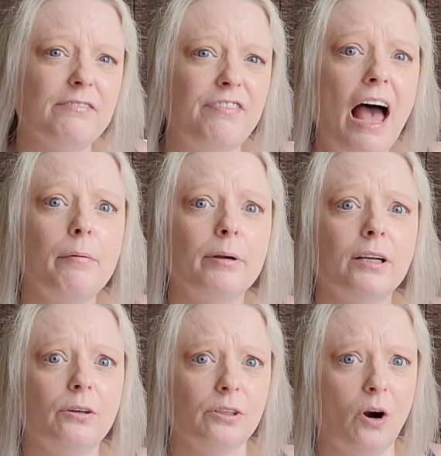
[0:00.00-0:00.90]
it's the
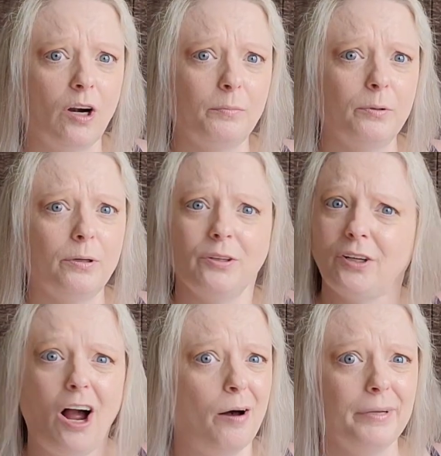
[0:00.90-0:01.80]
fabric or the cardboard or
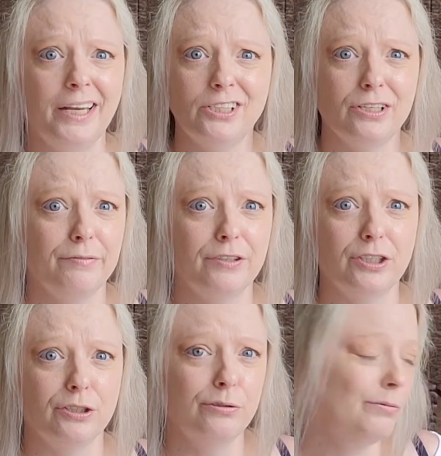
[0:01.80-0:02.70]
the combination of the
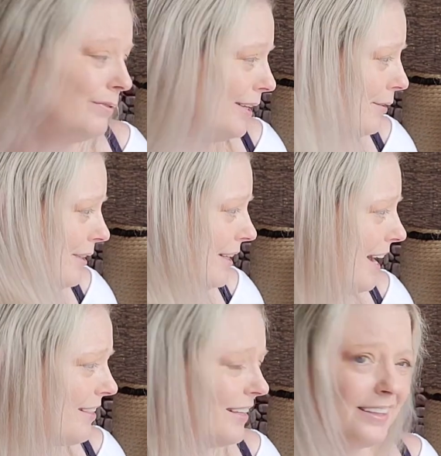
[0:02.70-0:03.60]
two.
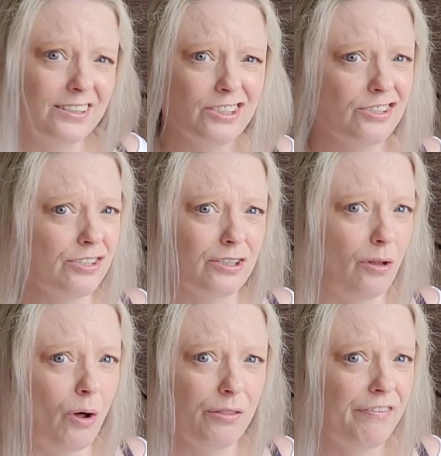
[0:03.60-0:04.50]
Literally, I think this is just
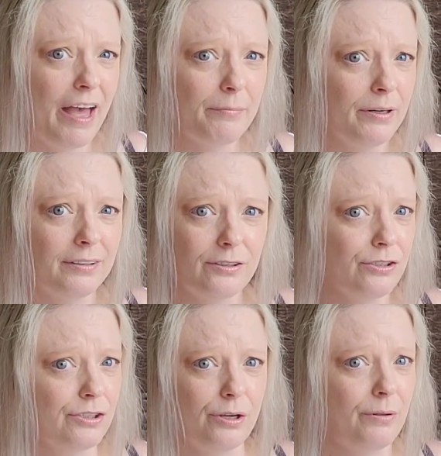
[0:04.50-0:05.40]
cloth fabric.
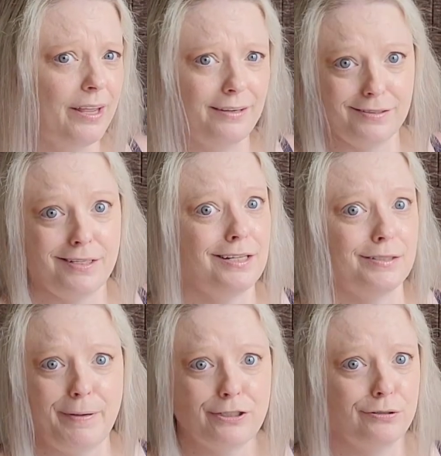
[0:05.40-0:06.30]
There's no, like, it's not
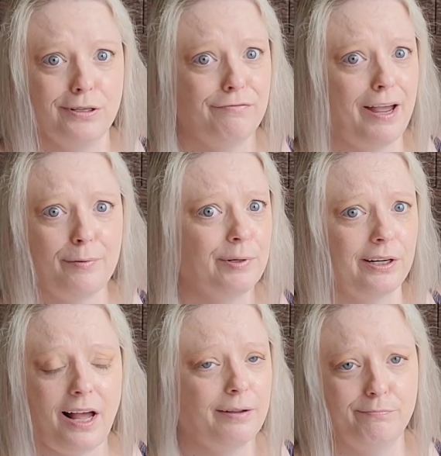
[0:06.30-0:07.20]
specialty
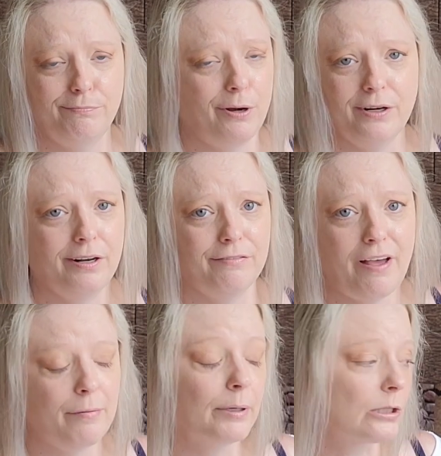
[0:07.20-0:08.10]
fabric. I bought it at a
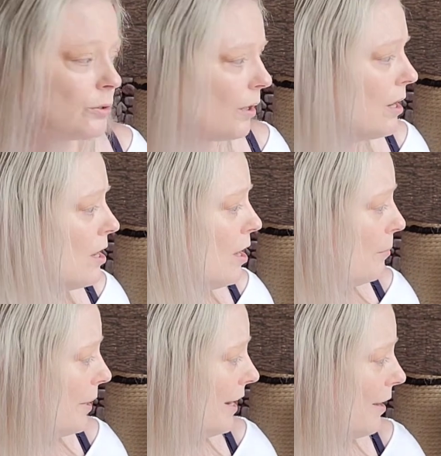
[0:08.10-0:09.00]
fabric store.
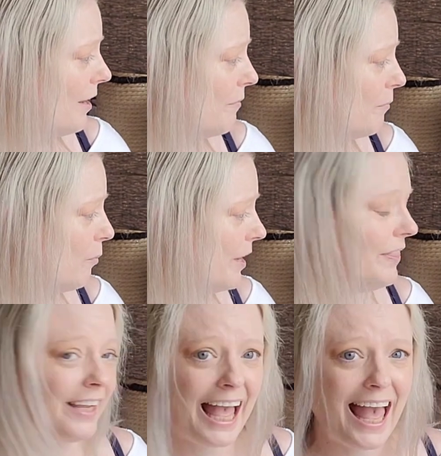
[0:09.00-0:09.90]
But
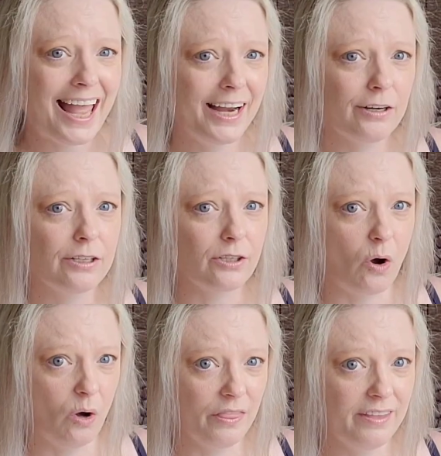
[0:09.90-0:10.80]
when the cat hair is
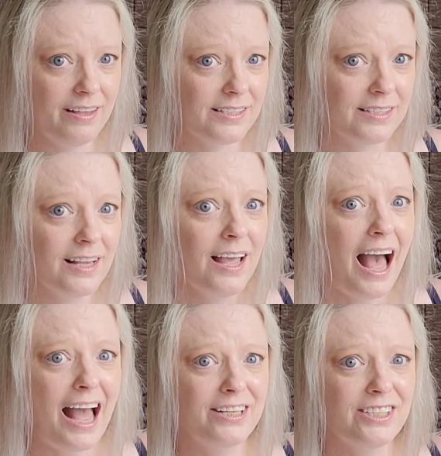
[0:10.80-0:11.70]
on this,
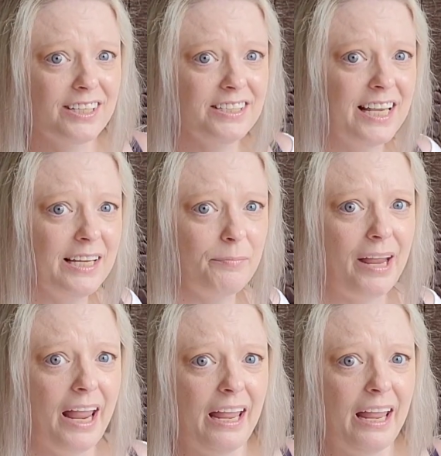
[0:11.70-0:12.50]
I just can take my